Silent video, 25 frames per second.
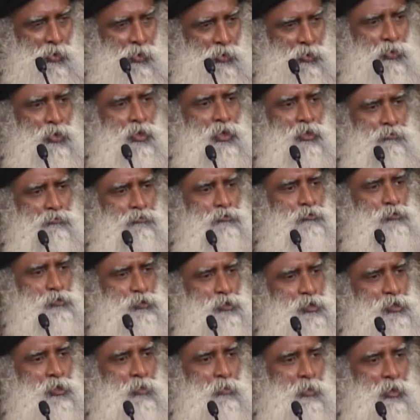You eat a full
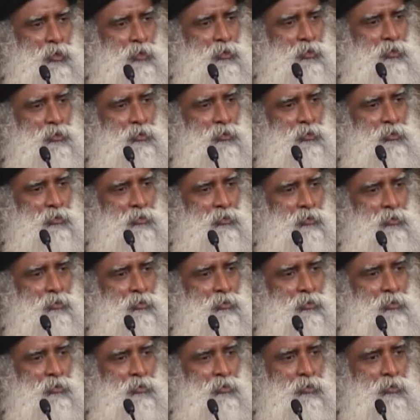stomach,
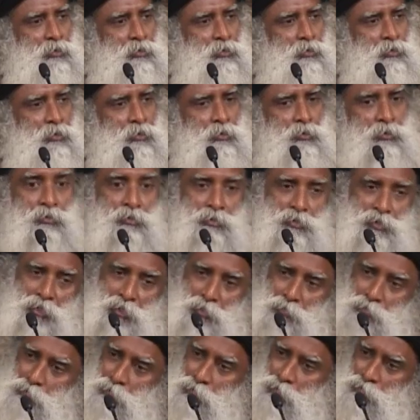you'll
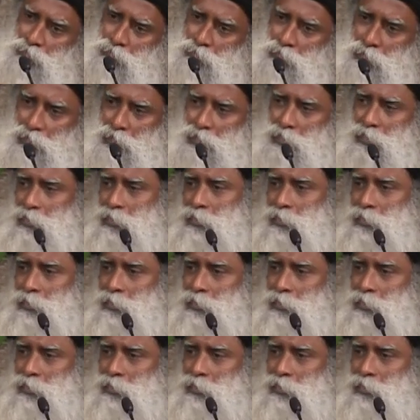sleep peacefully.